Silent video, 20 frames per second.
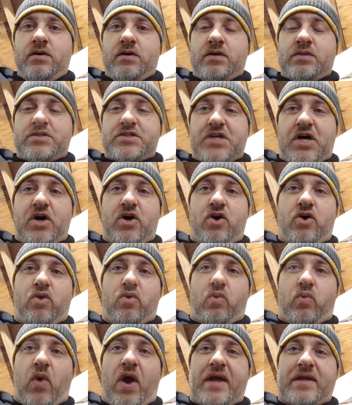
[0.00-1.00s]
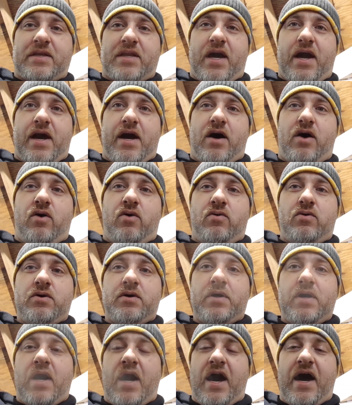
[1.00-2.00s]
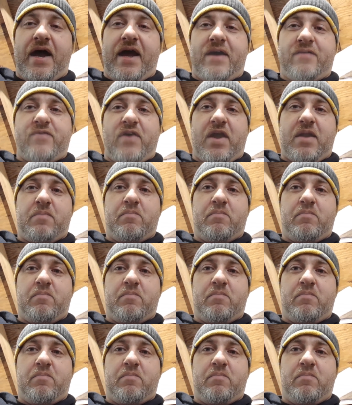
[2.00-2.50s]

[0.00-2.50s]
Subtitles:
So right now I have a